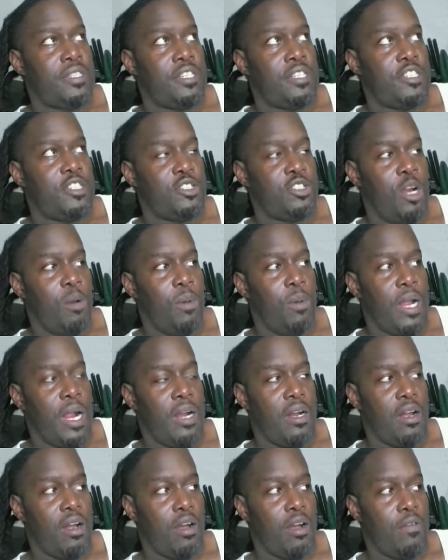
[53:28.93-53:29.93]
ever since
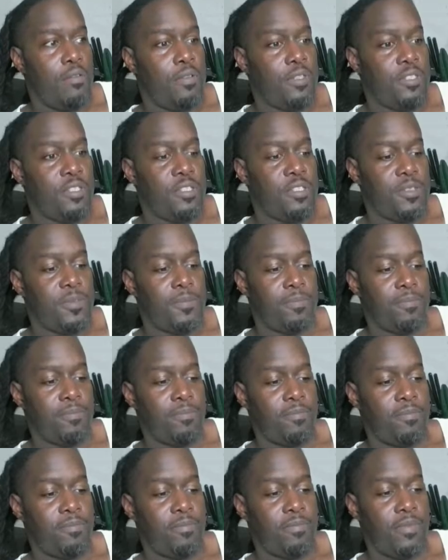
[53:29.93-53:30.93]
Trump got in
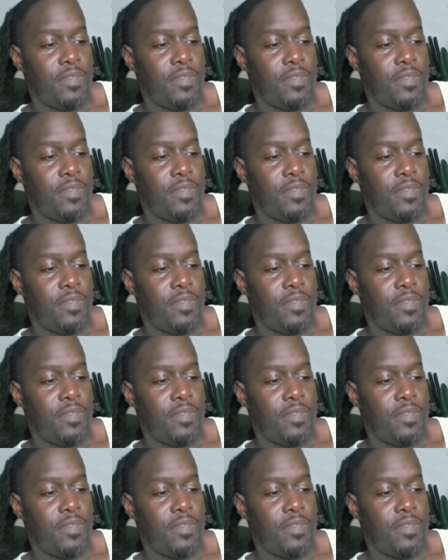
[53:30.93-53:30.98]
office.